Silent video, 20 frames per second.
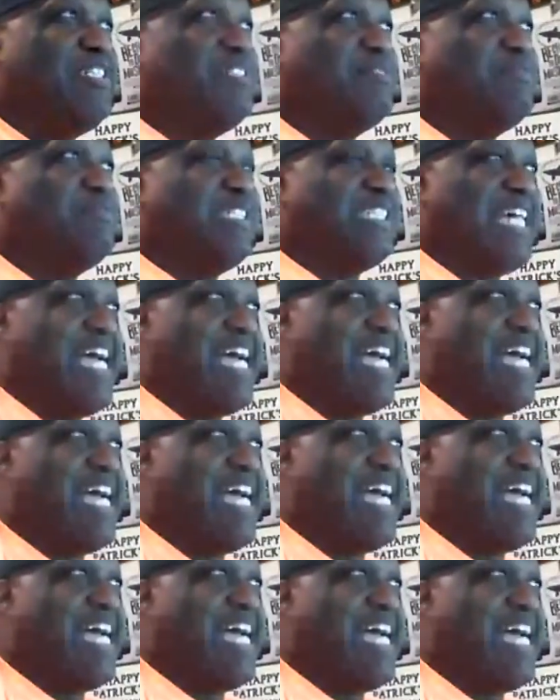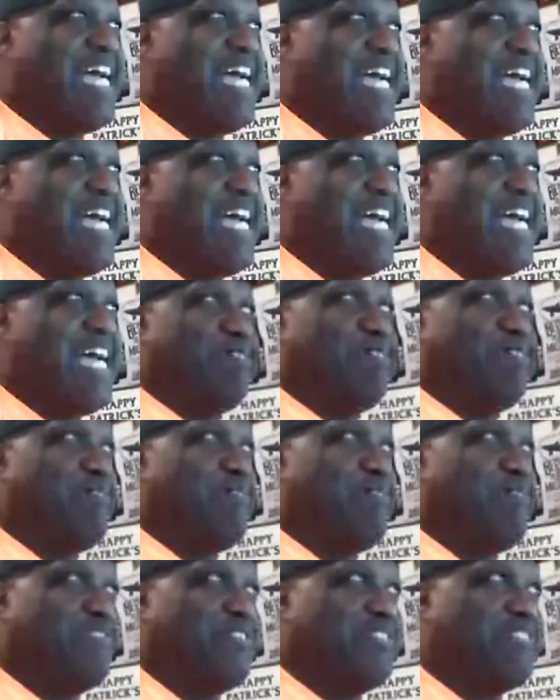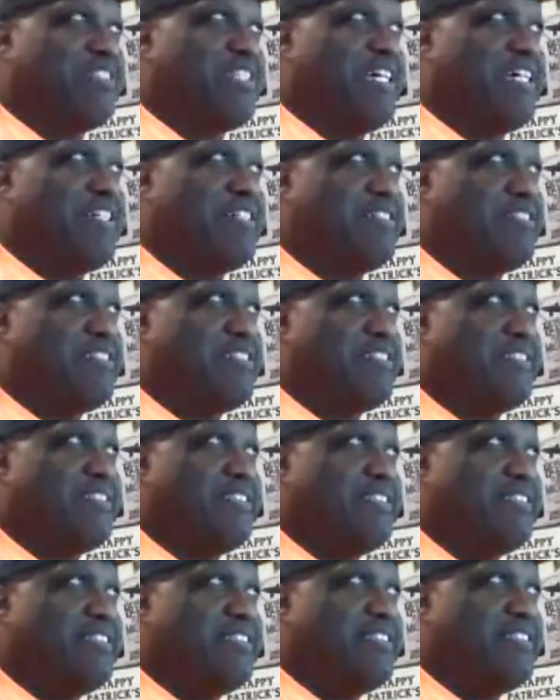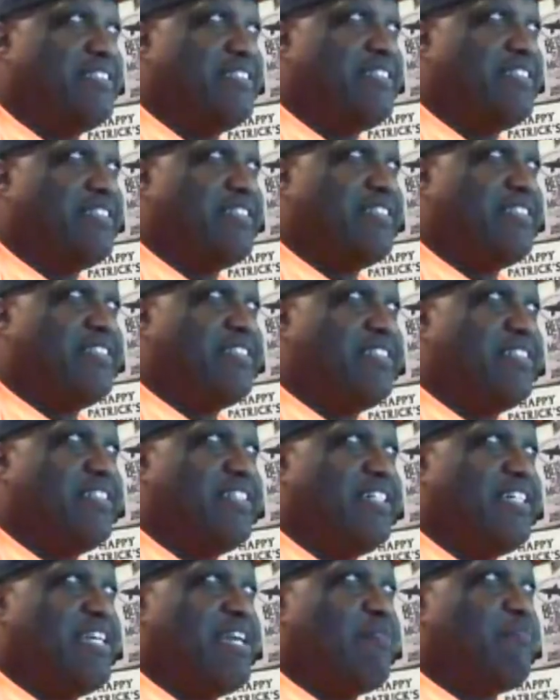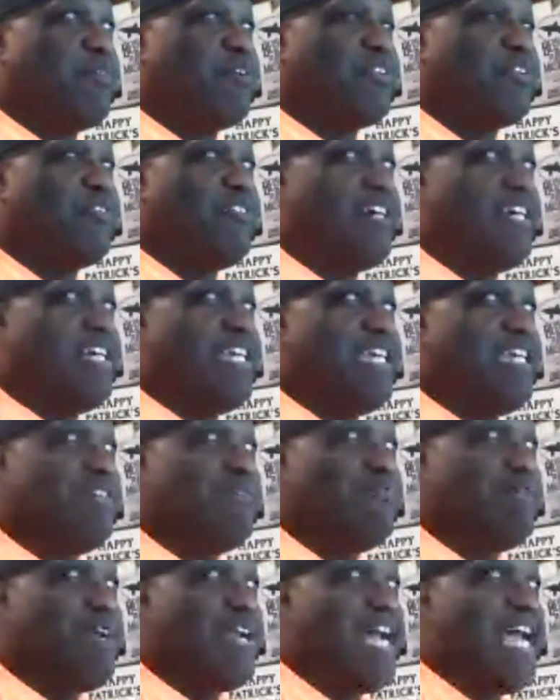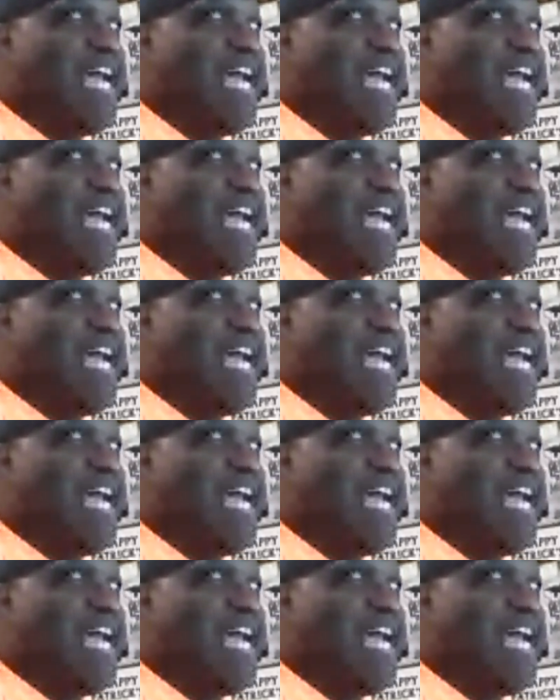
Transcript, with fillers: which I have in the cellar, is Kentucky Breakfast Stout. Really? Number three, one I